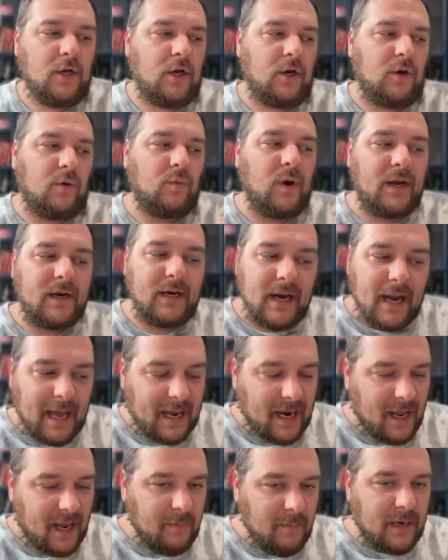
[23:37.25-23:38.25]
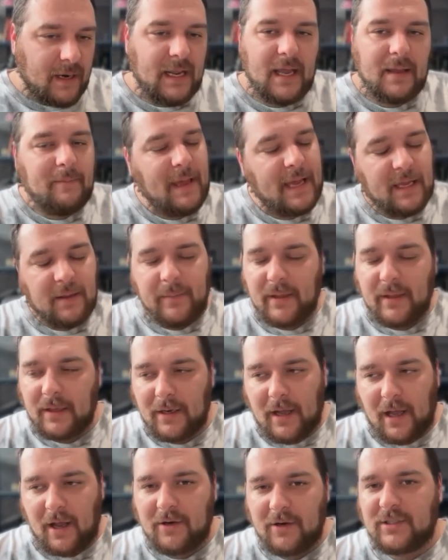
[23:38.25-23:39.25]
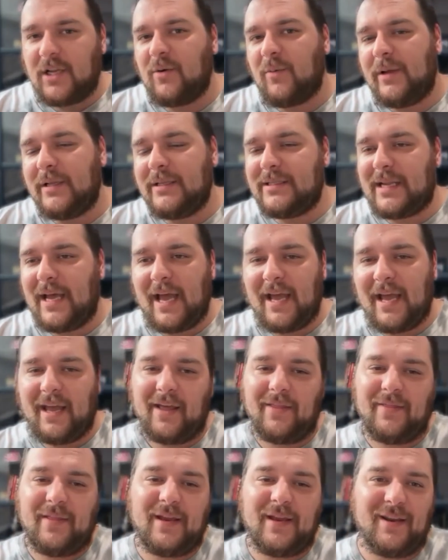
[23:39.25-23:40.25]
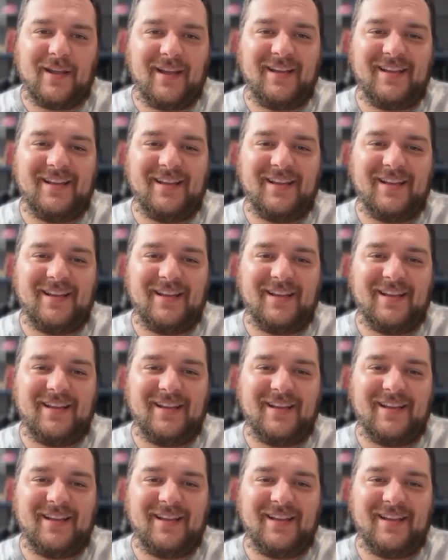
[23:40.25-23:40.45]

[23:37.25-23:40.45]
run an ad on Monday, make $1 million on Wednesday, and then,